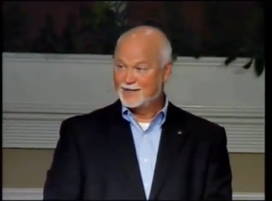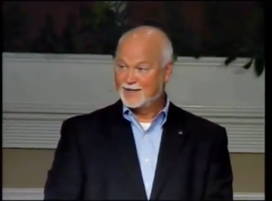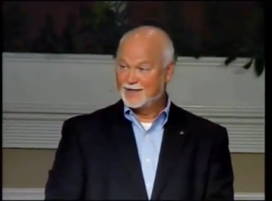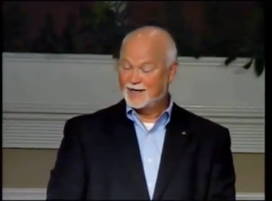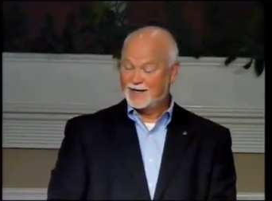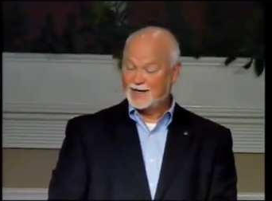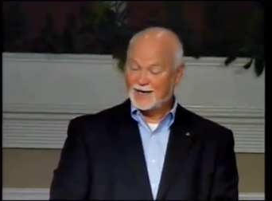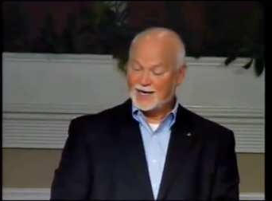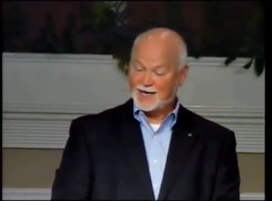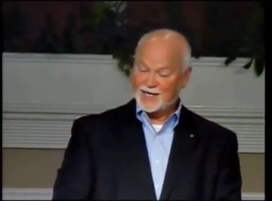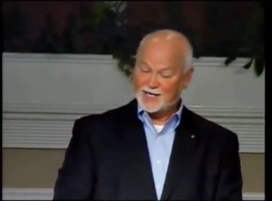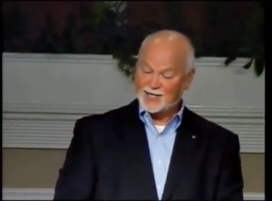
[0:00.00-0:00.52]

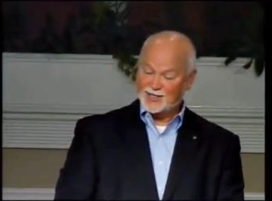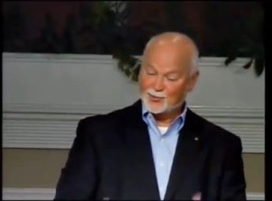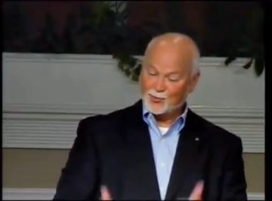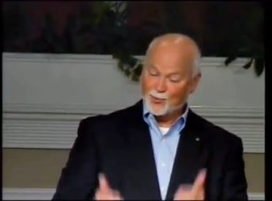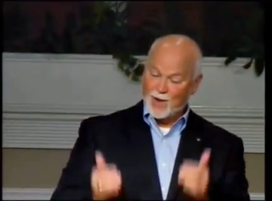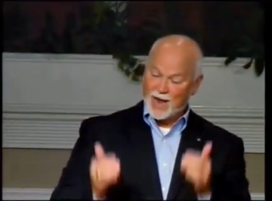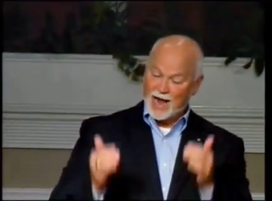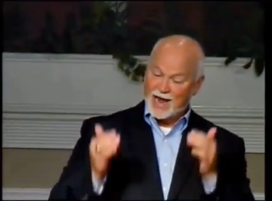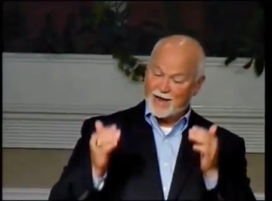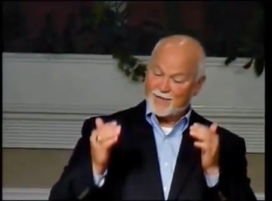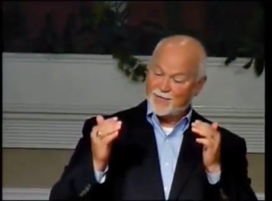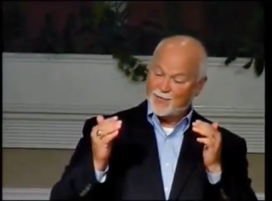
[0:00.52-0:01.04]
And his
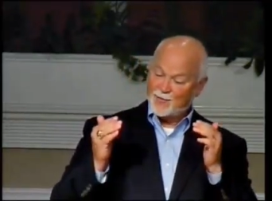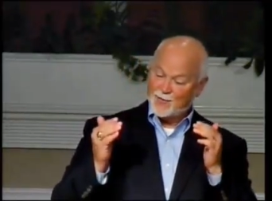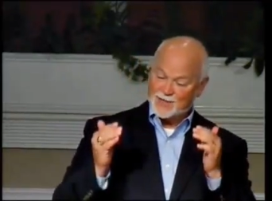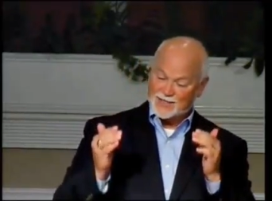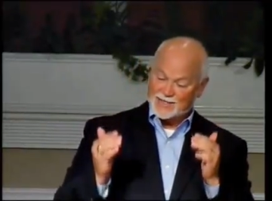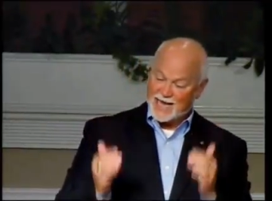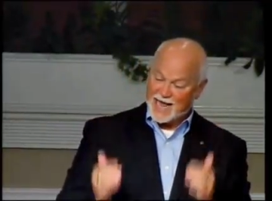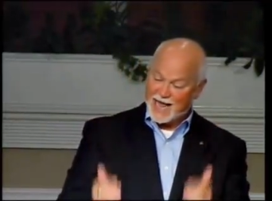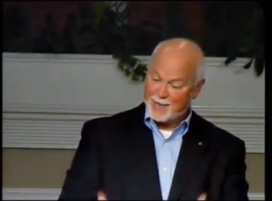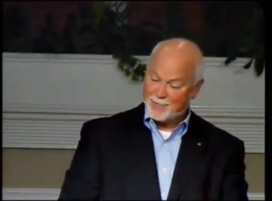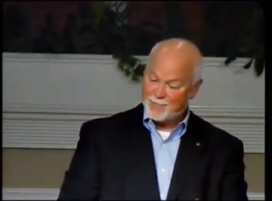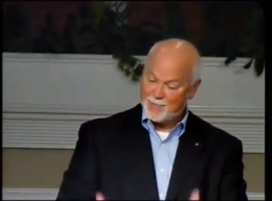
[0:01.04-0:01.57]
wife was
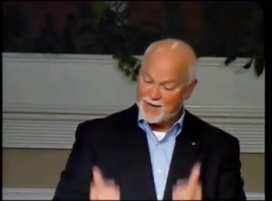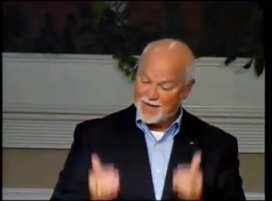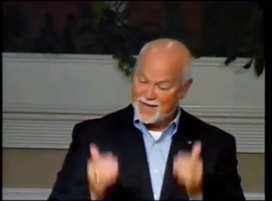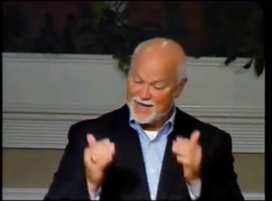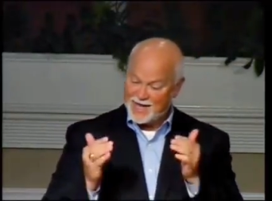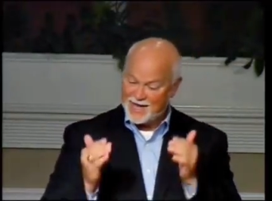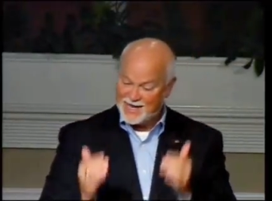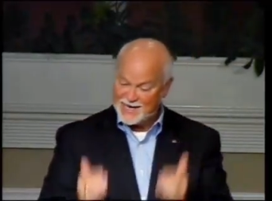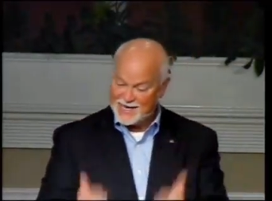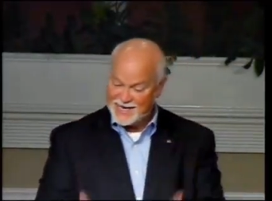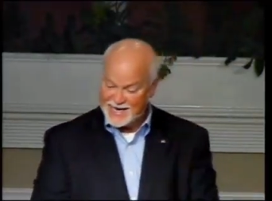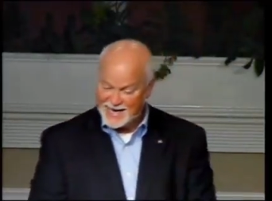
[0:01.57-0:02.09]
happy
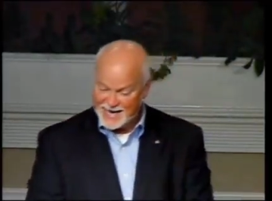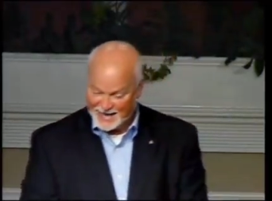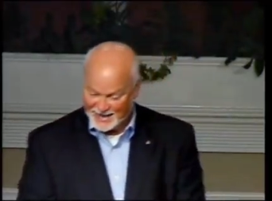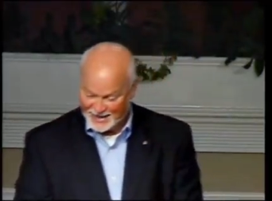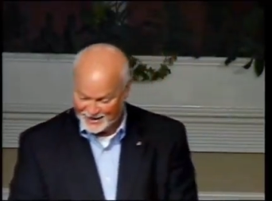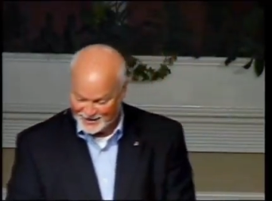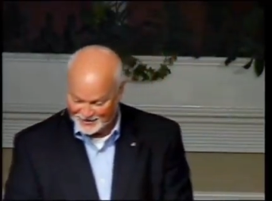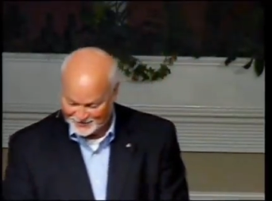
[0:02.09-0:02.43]
he did.